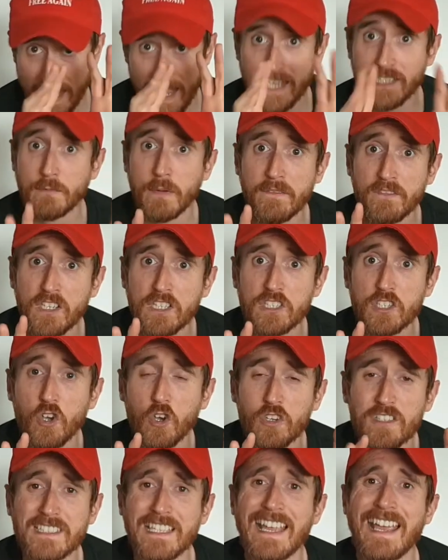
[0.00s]
as we've
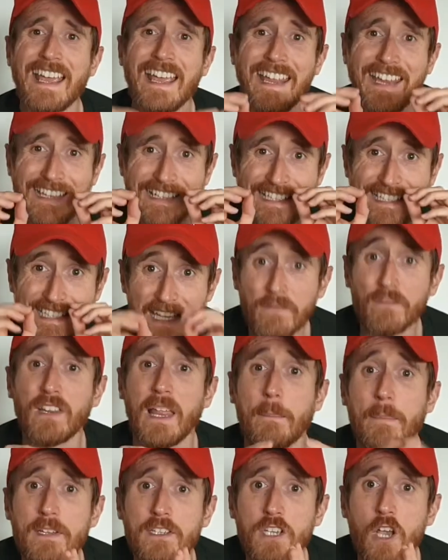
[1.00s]
discussed in
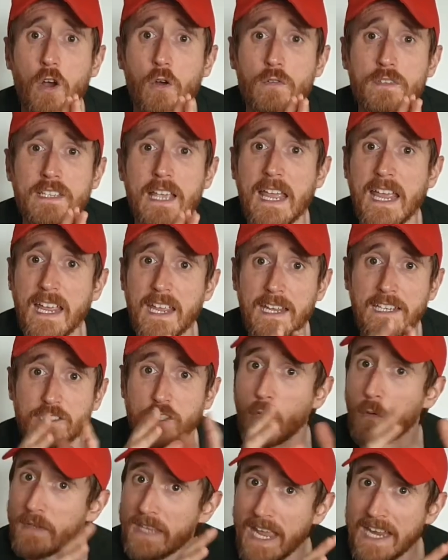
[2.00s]
several episodes,
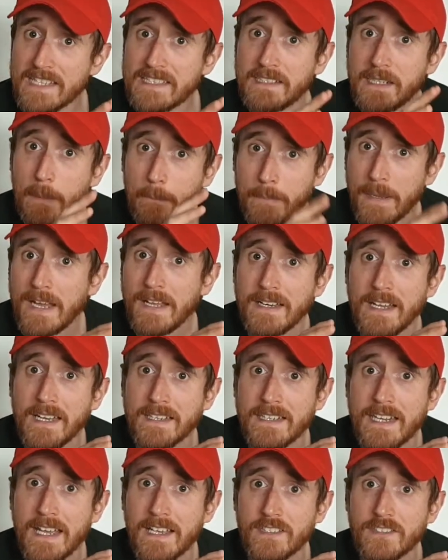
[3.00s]
is located at
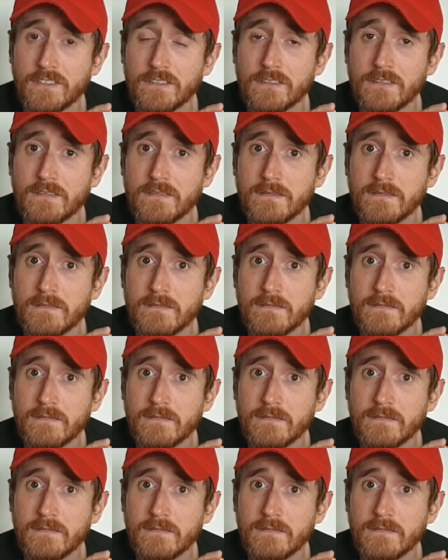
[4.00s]
Barnard Castle.